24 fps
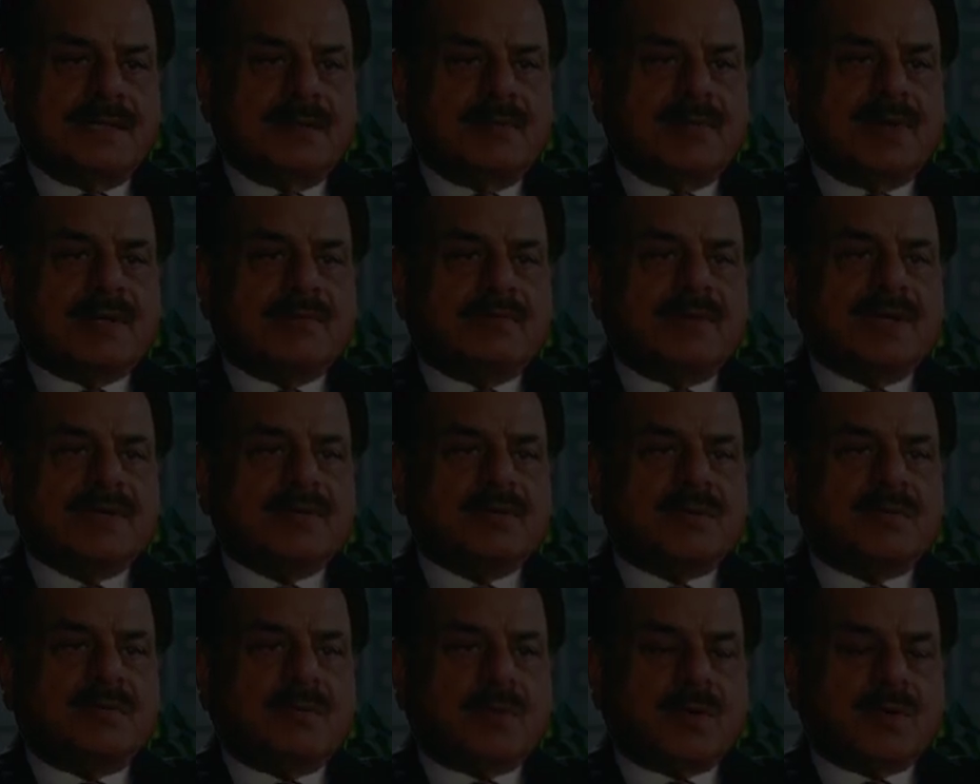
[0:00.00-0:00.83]
But when
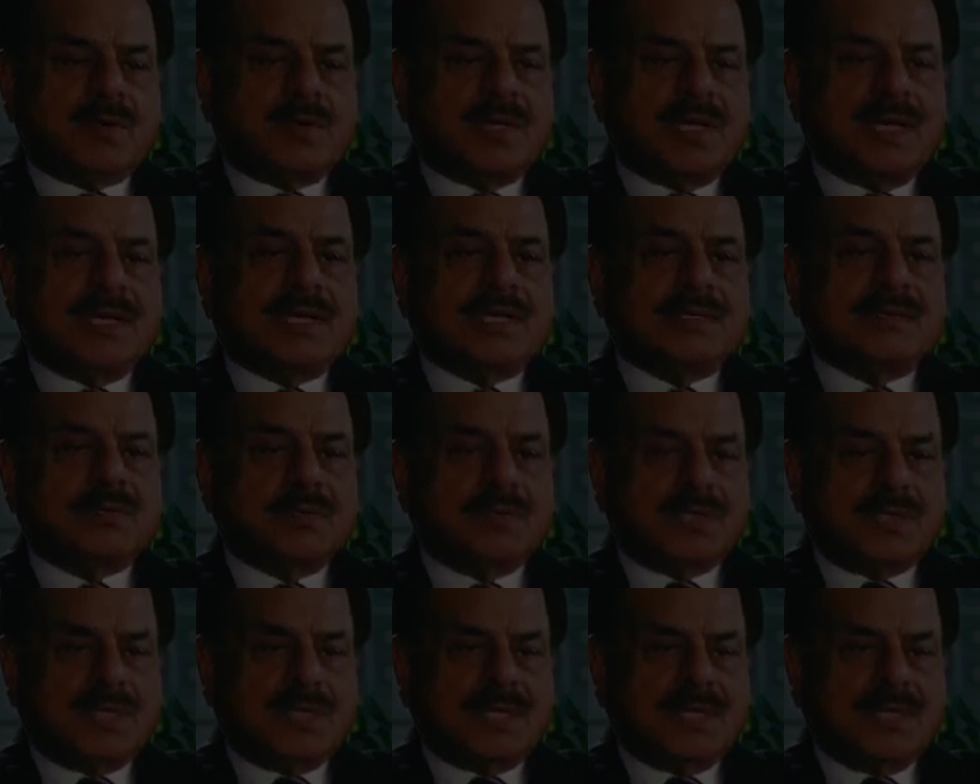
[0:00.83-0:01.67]
you want to take a
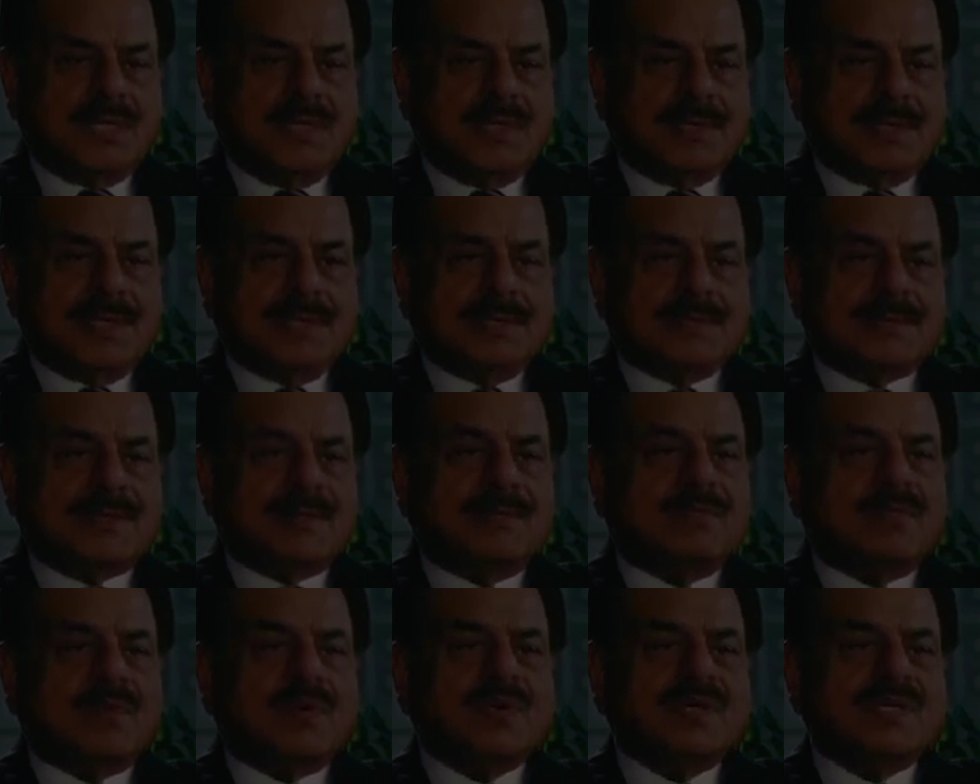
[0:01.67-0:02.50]
U-turn, then
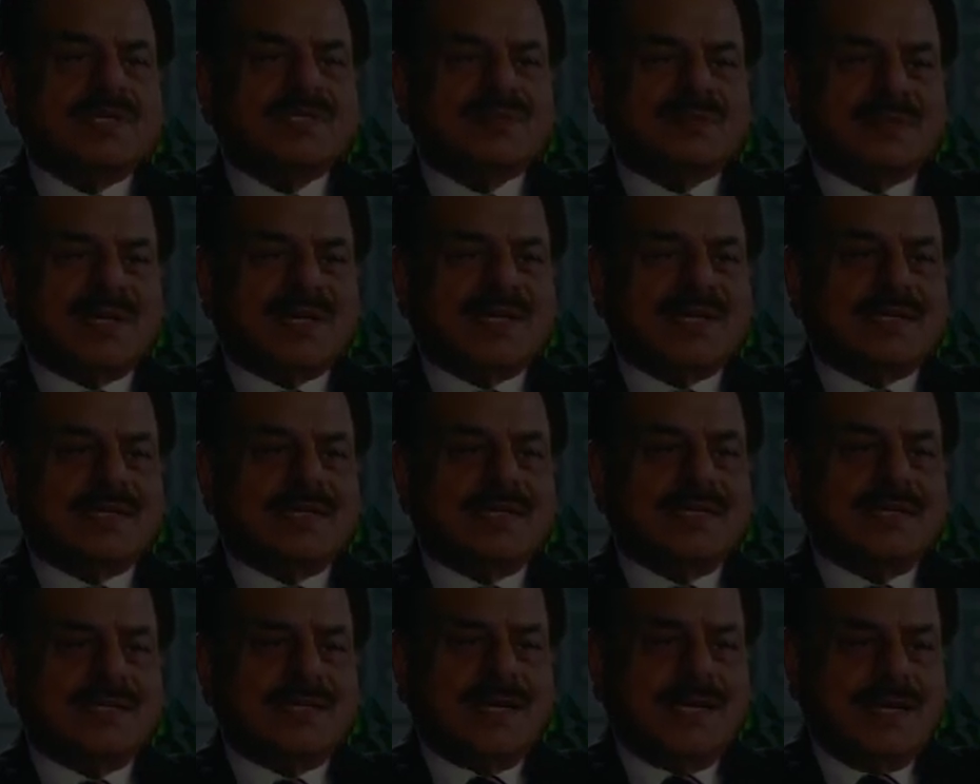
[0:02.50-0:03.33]
some bogies will get
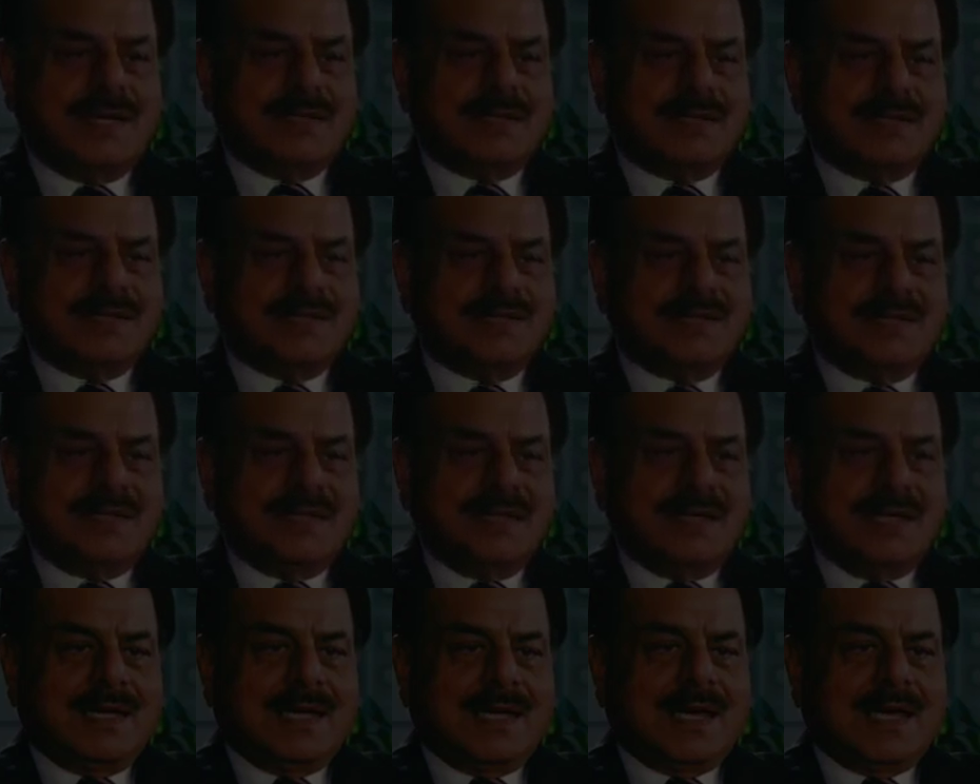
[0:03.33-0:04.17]
derailed.
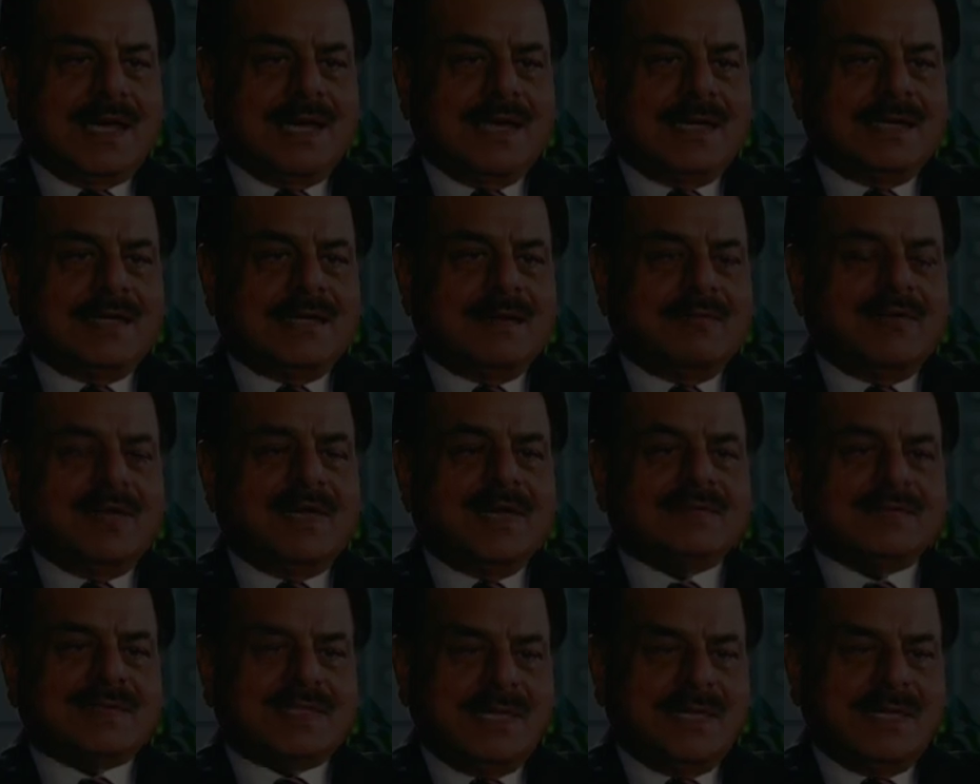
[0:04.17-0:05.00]
And we
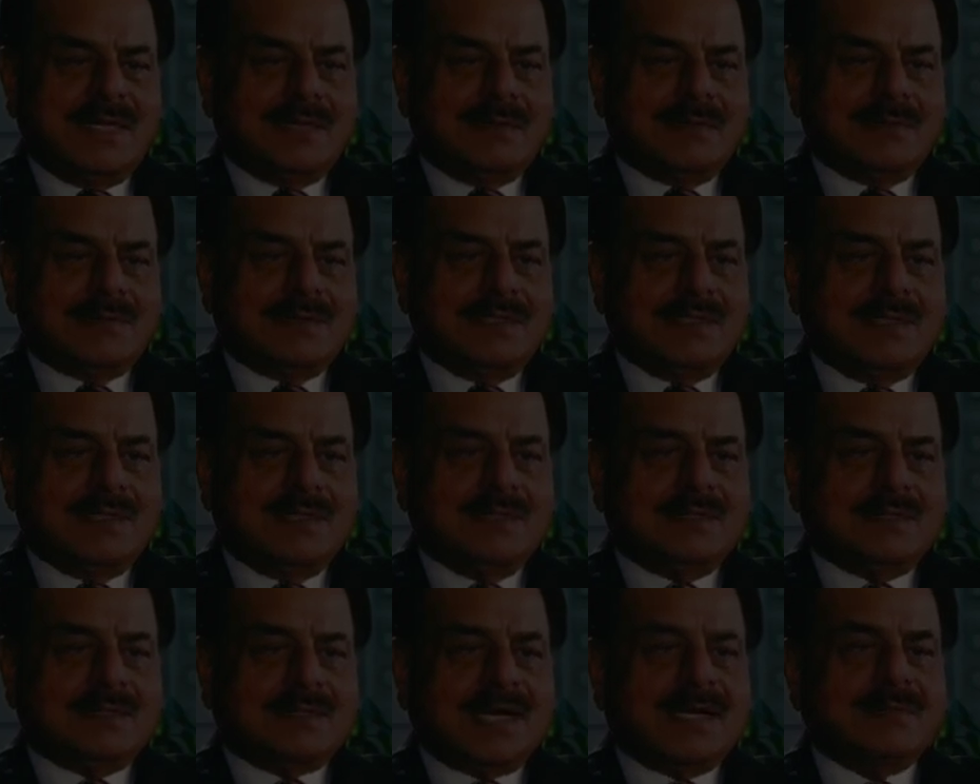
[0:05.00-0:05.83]
have seen
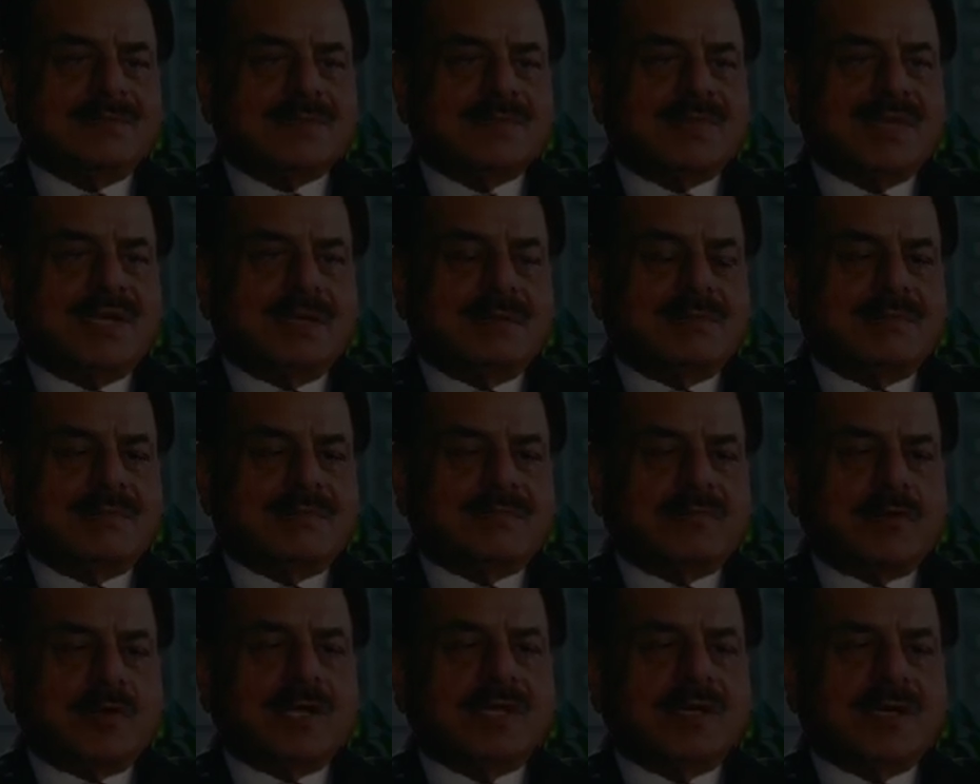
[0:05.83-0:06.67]
the tribesmen
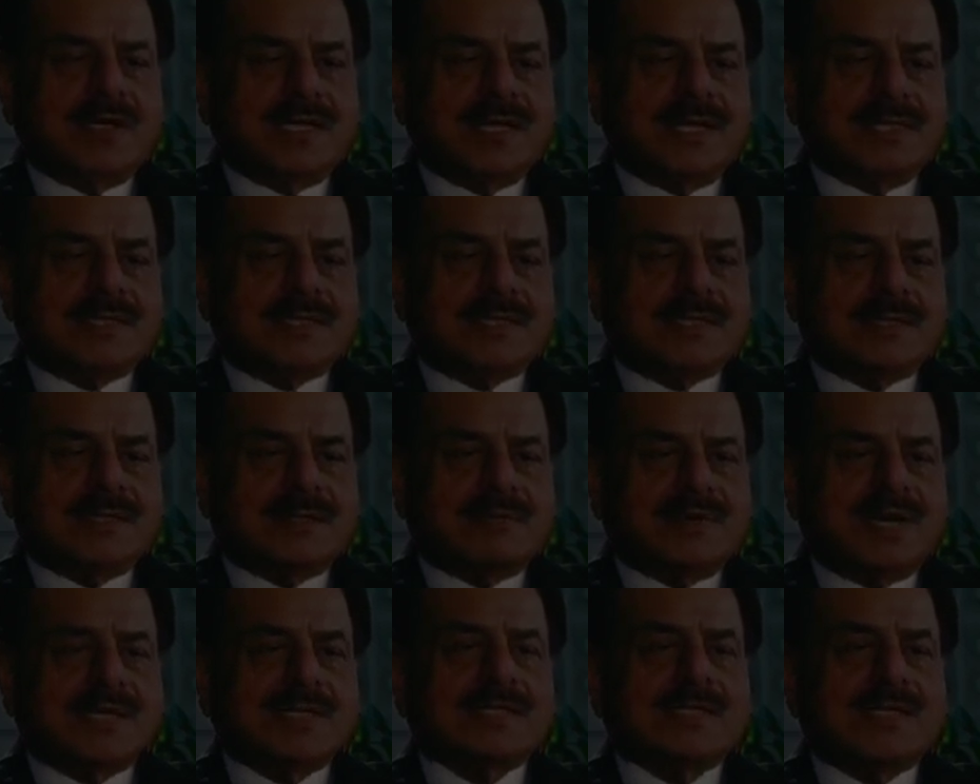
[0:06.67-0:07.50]
falling against the
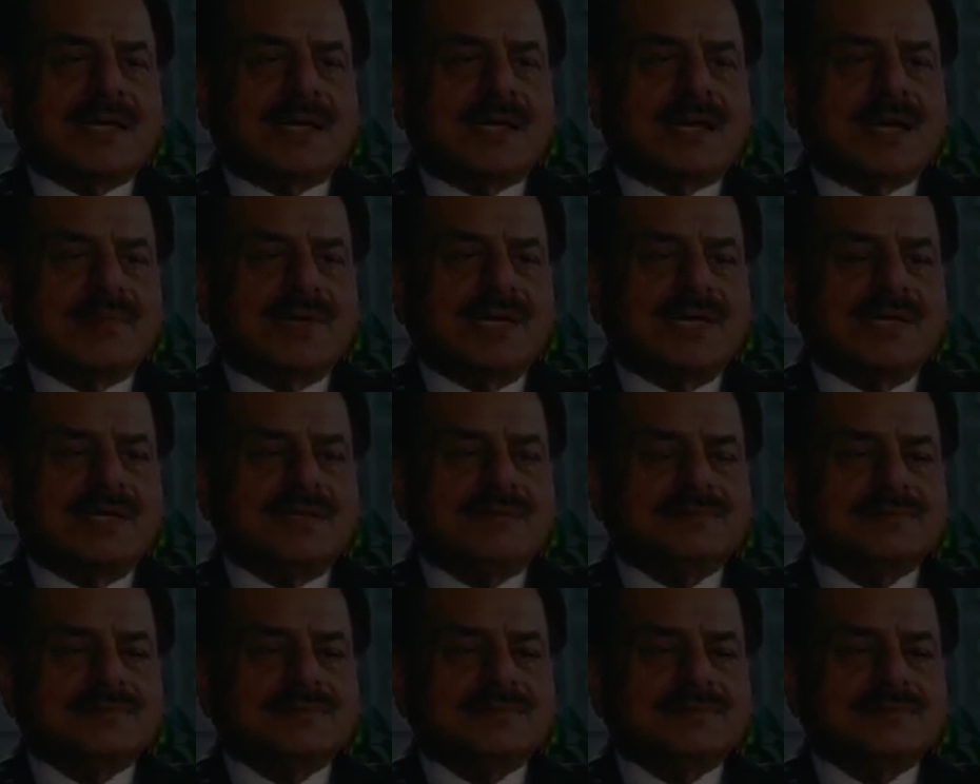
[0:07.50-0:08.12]
Pakistan army,